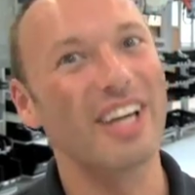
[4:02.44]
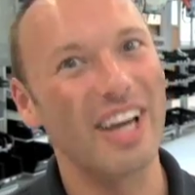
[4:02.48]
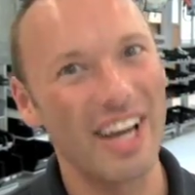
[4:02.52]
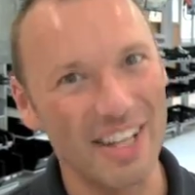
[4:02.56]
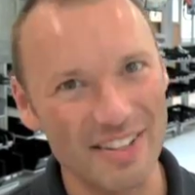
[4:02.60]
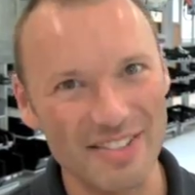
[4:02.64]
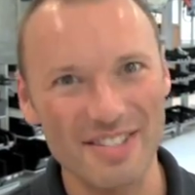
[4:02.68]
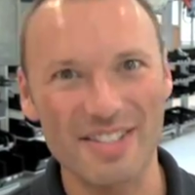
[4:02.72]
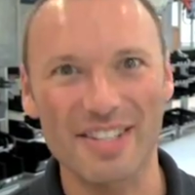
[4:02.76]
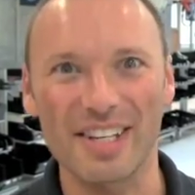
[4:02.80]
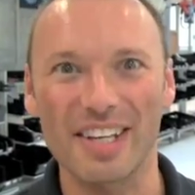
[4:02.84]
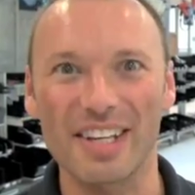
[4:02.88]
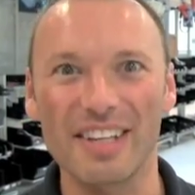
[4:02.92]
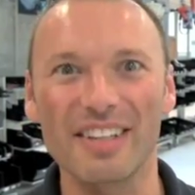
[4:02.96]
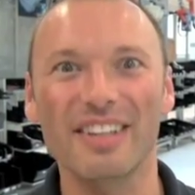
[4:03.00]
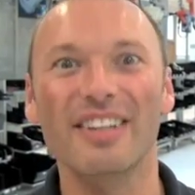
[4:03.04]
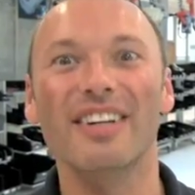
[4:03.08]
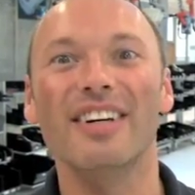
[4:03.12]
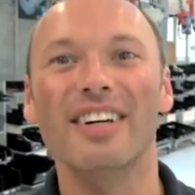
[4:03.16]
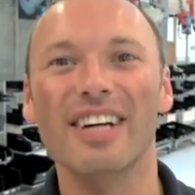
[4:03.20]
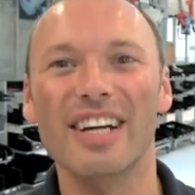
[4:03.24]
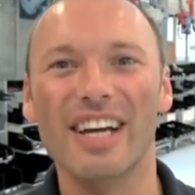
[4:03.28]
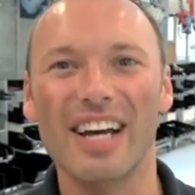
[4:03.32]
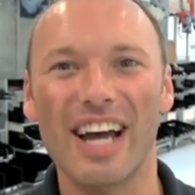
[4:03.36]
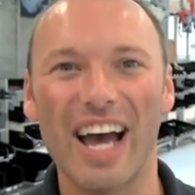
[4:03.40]
and see
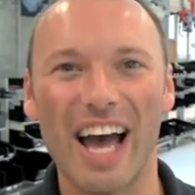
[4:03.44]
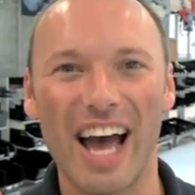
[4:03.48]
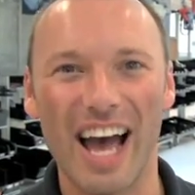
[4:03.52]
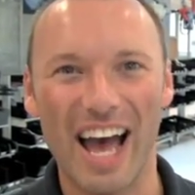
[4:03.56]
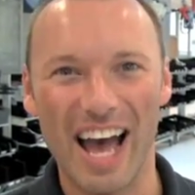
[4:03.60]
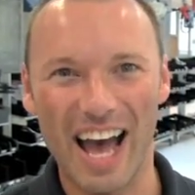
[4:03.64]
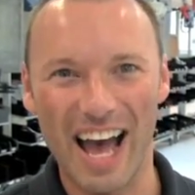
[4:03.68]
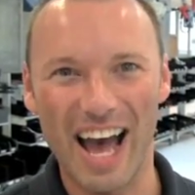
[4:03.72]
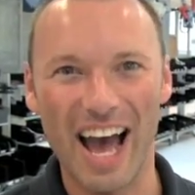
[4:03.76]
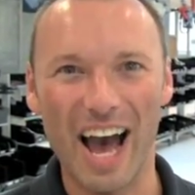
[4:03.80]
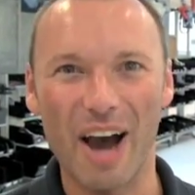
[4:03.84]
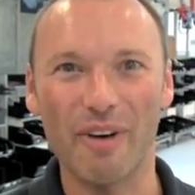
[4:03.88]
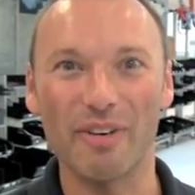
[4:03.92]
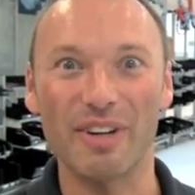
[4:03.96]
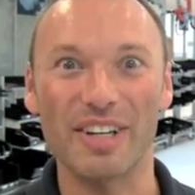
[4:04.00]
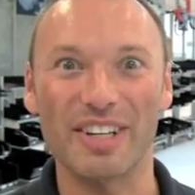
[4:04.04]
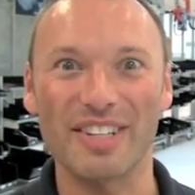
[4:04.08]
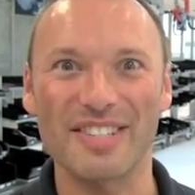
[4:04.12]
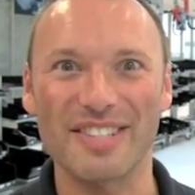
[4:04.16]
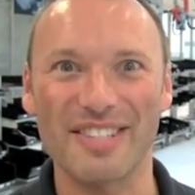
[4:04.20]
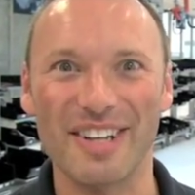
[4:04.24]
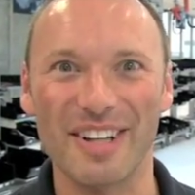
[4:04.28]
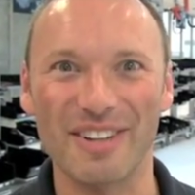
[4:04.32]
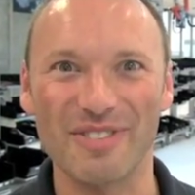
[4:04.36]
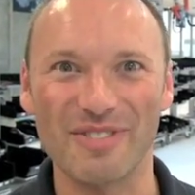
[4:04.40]
how it
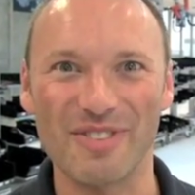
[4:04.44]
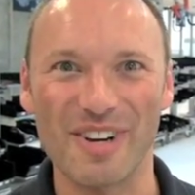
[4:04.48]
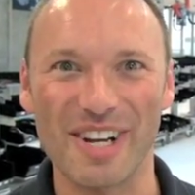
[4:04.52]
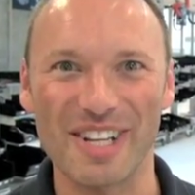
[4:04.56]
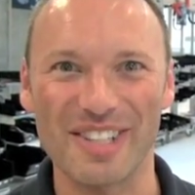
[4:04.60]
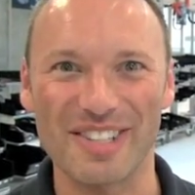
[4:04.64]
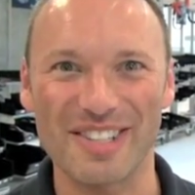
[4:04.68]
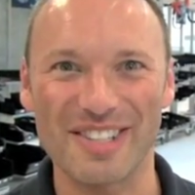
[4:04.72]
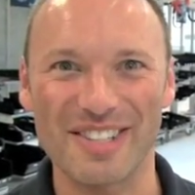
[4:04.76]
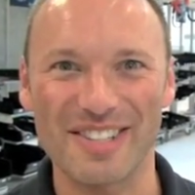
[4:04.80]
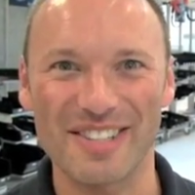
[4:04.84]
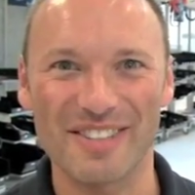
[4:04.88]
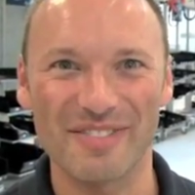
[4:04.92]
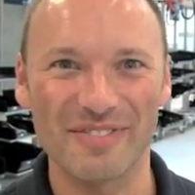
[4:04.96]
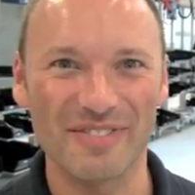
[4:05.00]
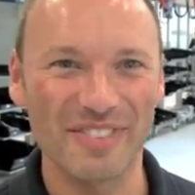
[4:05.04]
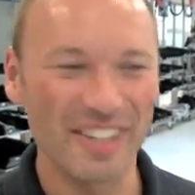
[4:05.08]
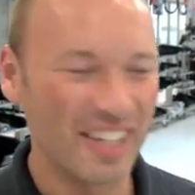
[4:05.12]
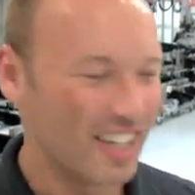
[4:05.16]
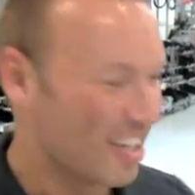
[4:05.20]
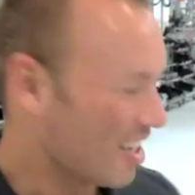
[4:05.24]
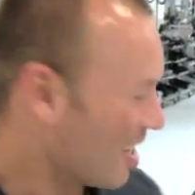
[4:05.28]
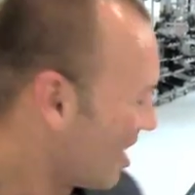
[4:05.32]
accelerates.